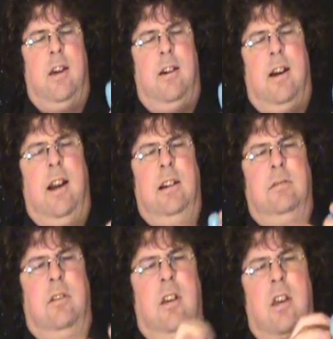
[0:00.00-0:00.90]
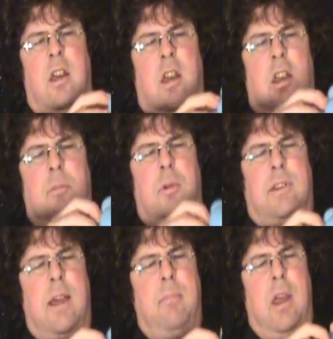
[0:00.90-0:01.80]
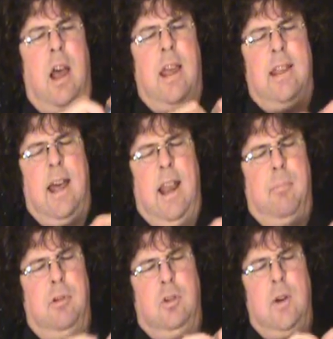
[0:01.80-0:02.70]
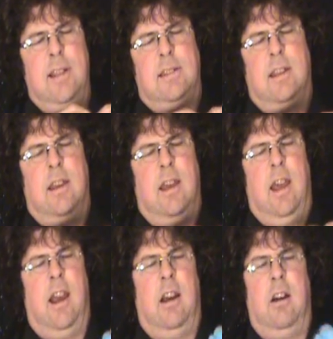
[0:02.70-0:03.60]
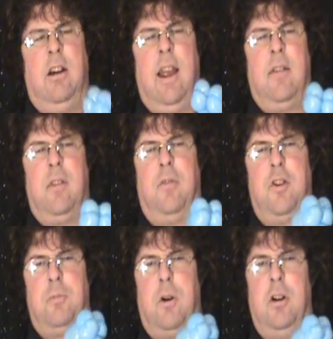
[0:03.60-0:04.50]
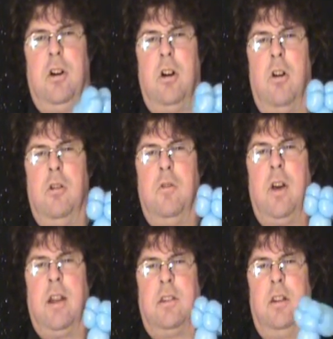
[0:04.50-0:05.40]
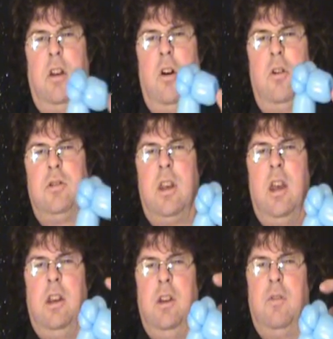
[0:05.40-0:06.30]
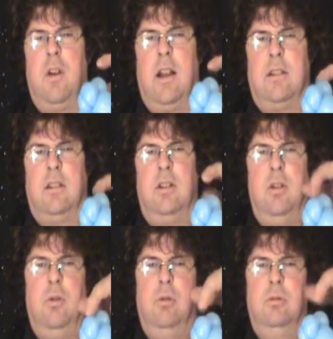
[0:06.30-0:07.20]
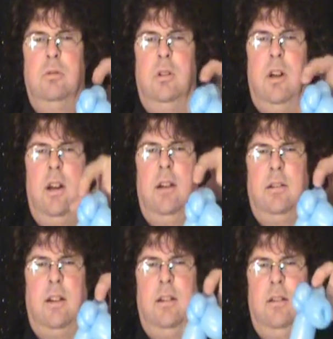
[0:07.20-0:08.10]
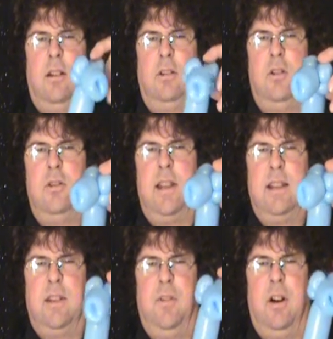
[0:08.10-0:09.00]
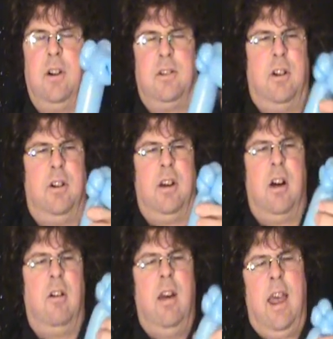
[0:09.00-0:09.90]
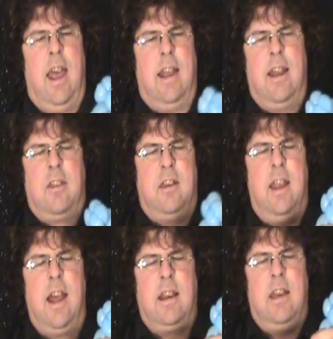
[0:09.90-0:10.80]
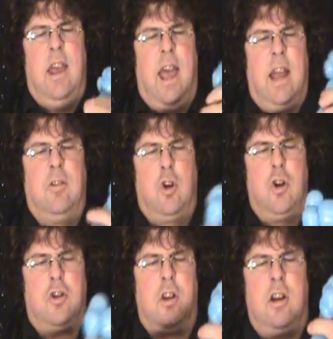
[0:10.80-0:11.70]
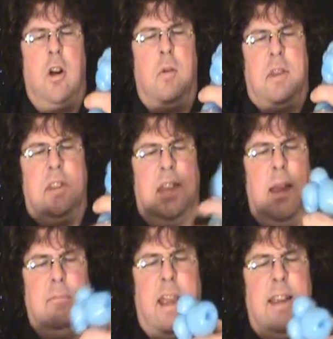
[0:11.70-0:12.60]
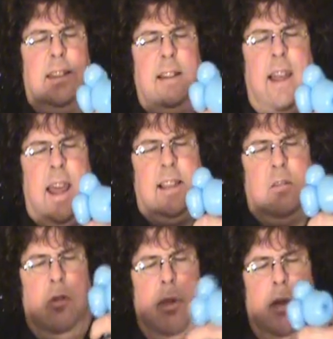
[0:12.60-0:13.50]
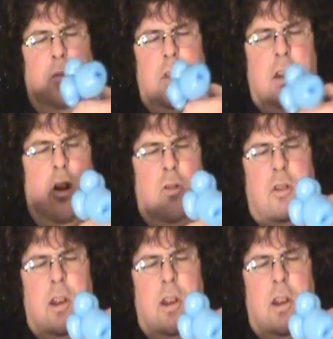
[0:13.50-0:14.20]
Alright, you put that behind that apple twist, and here you have the first part of your goat. You've got the nose, you've got the two sets of ears, there you go, and now the neck, and of course we're going to go with the same dainty legs that we made for the goat.